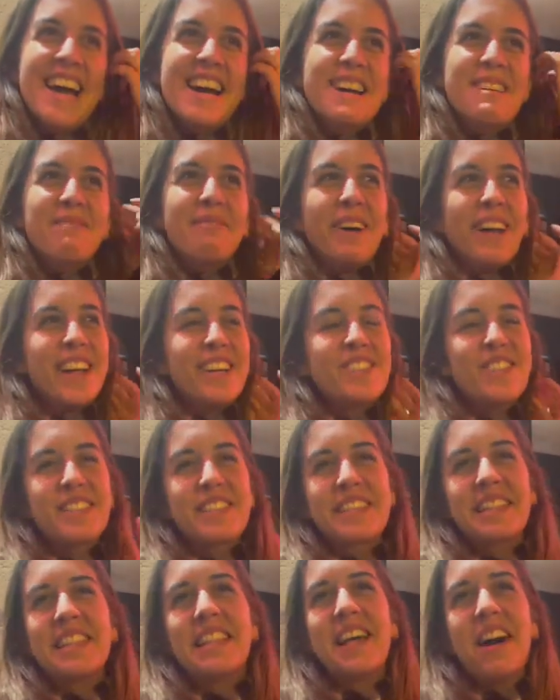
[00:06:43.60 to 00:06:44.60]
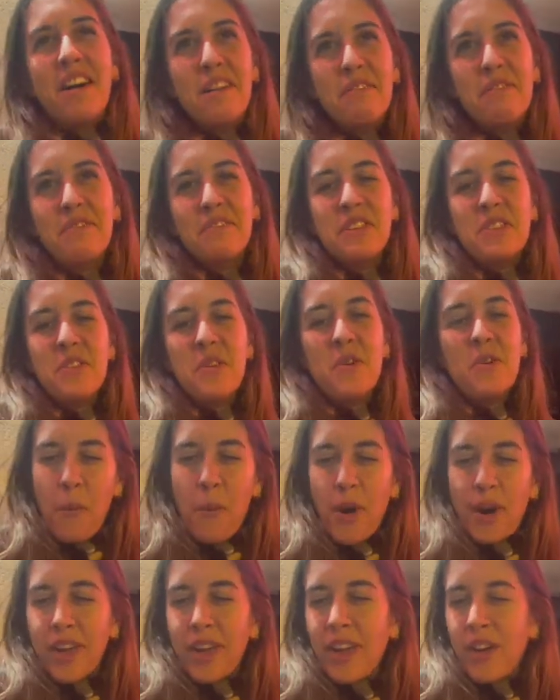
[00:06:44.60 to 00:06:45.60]
But I just love,
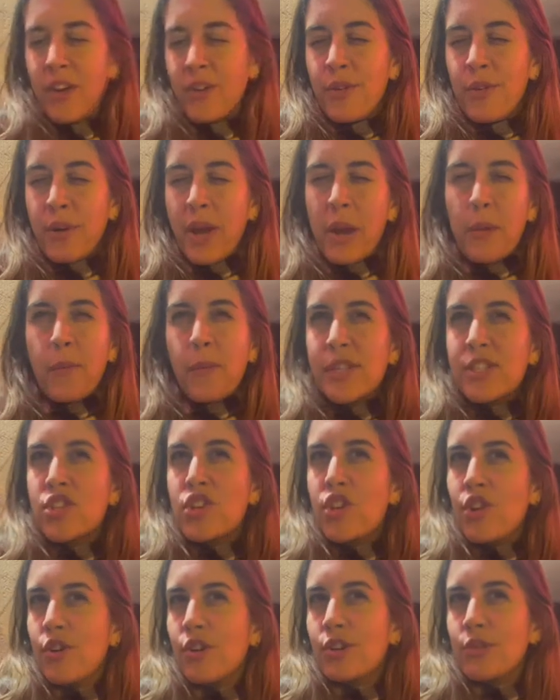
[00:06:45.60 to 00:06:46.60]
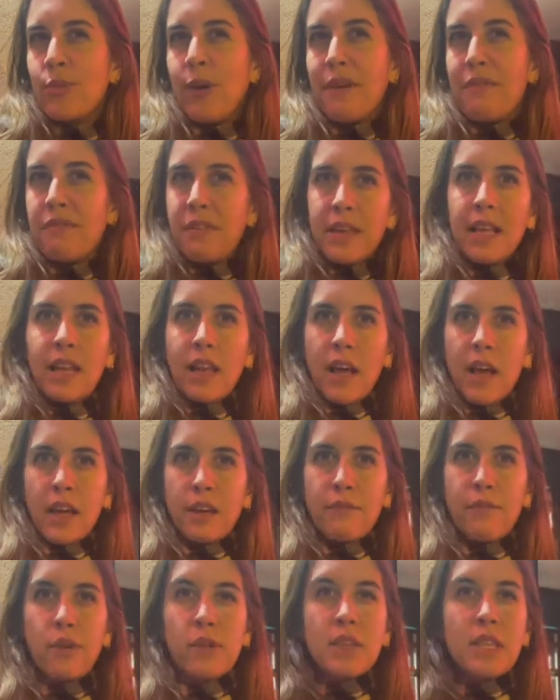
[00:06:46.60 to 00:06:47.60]
working on, okay, which look do I feel like
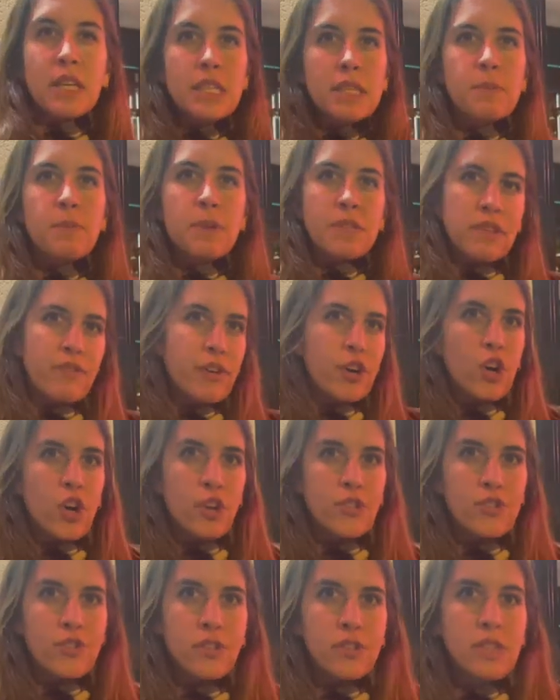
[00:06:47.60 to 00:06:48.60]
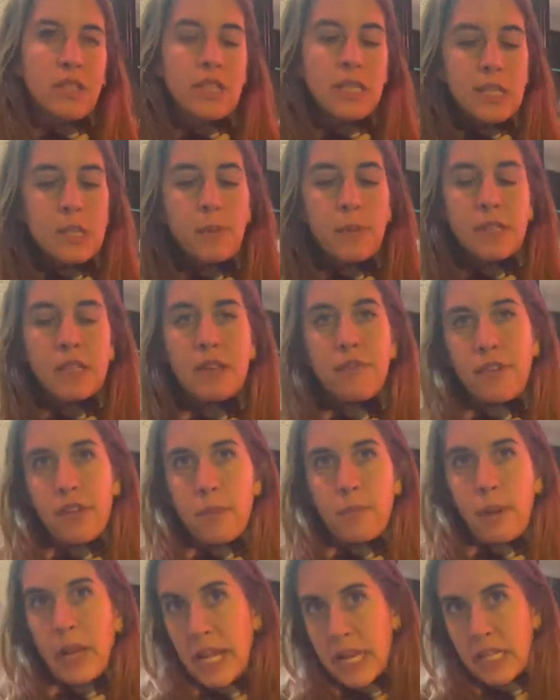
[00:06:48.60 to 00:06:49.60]
for this specific concert in this
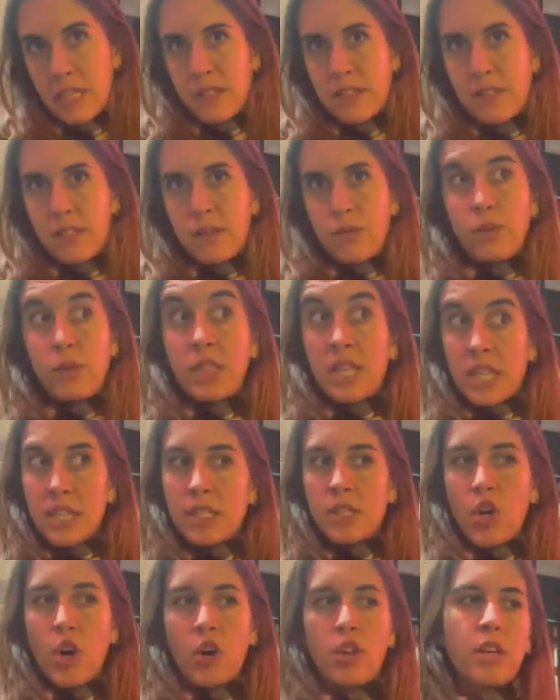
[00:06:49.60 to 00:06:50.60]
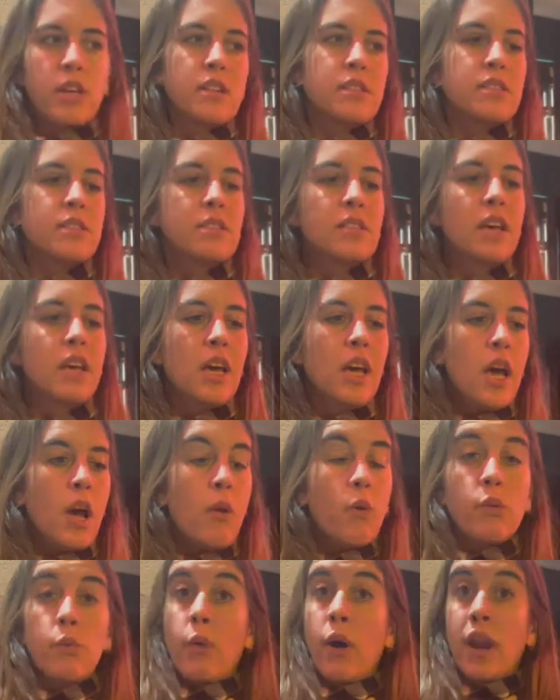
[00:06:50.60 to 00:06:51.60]
specific place with this audience,
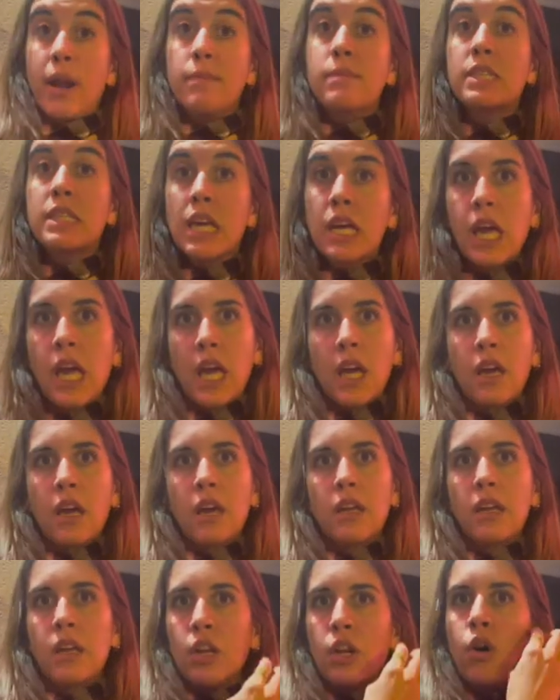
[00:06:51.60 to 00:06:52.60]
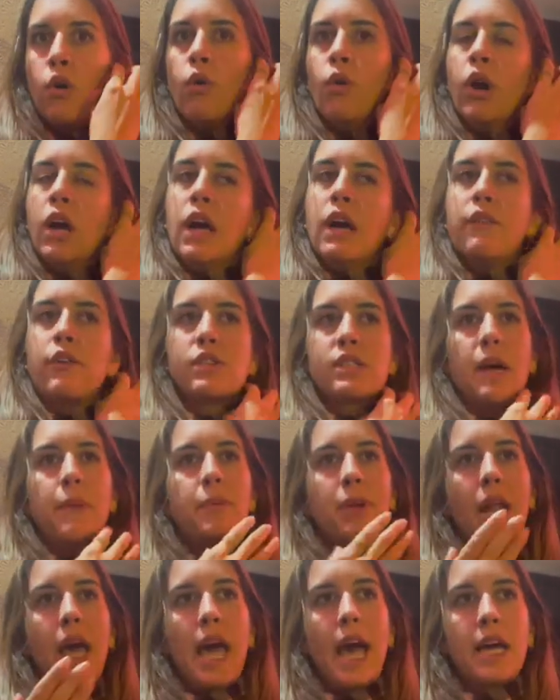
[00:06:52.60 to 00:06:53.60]
with what I'm singing. For
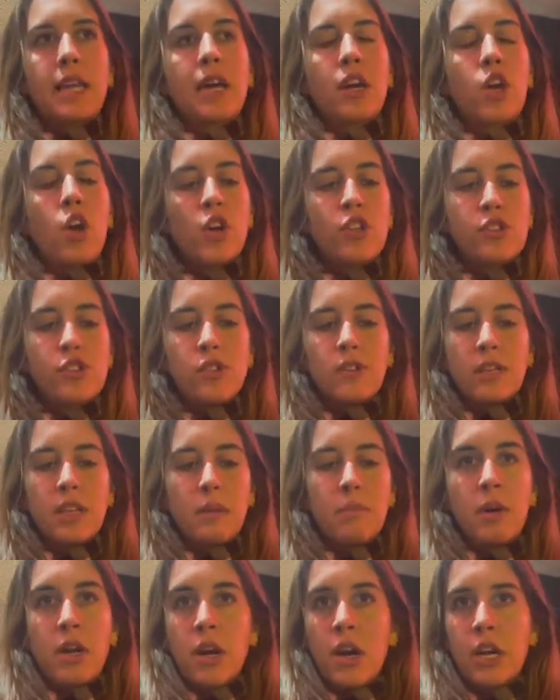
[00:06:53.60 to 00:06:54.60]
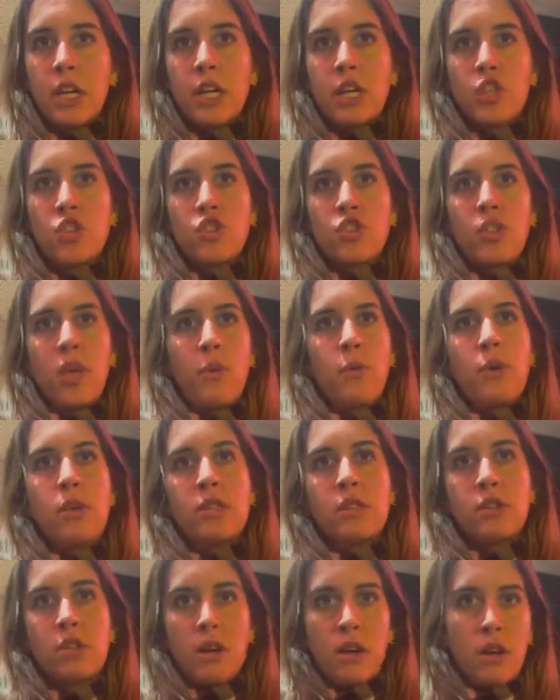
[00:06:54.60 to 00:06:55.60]
example, I had a concert in Marrakesh that
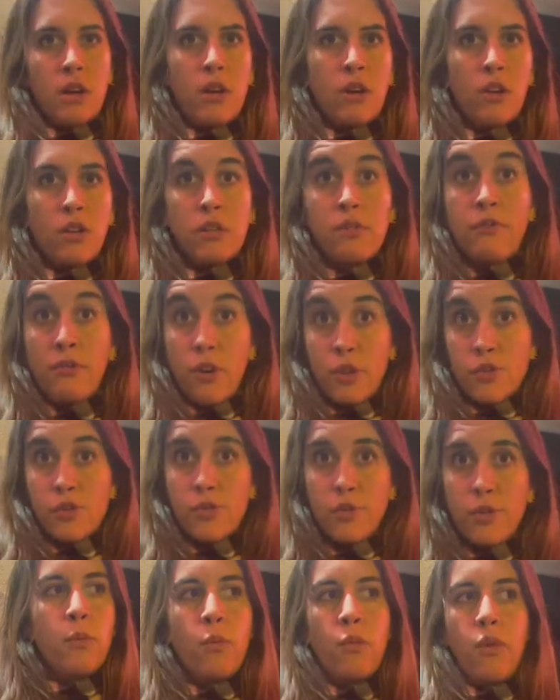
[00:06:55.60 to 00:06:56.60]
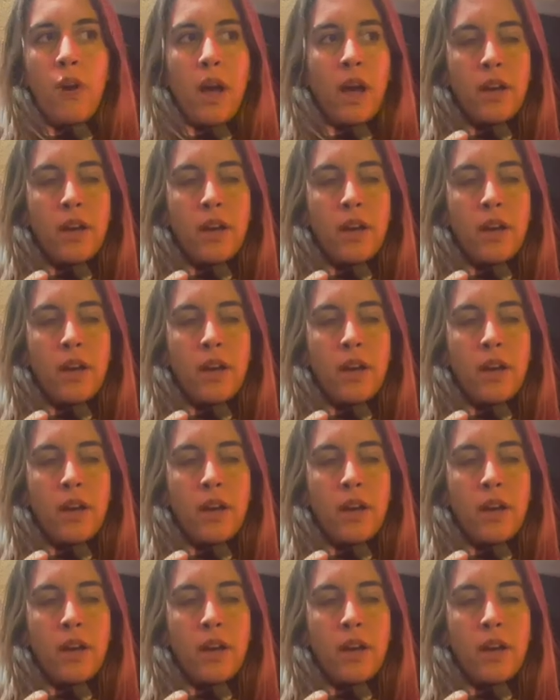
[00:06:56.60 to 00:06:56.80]
was on France 2.